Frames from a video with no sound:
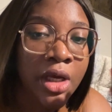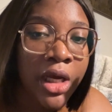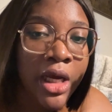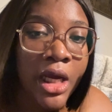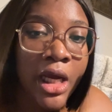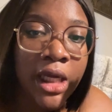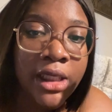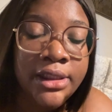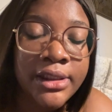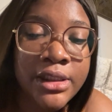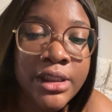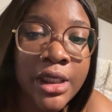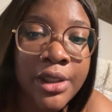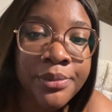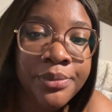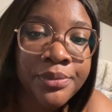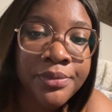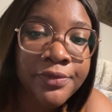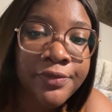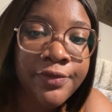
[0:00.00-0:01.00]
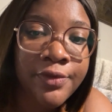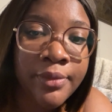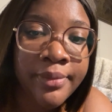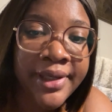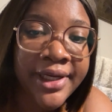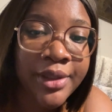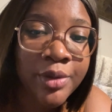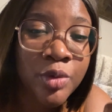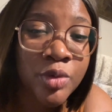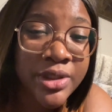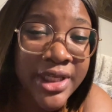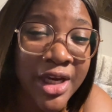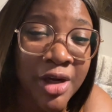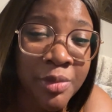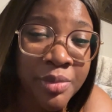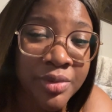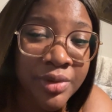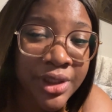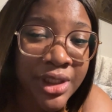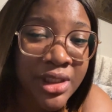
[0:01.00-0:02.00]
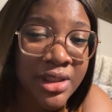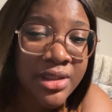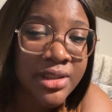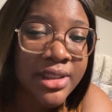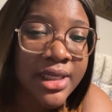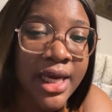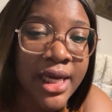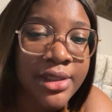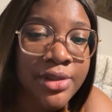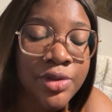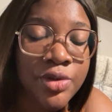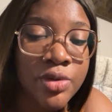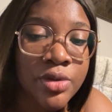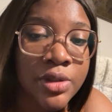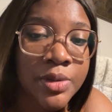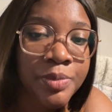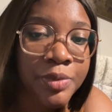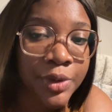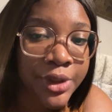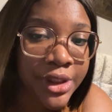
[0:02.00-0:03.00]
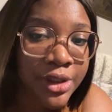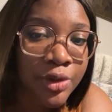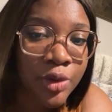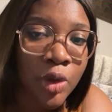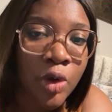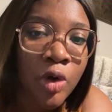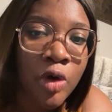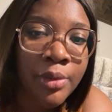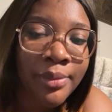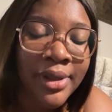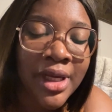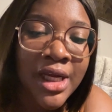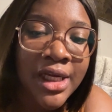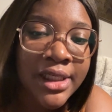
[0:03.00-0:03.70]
and for my hotel bookings I use booking.com.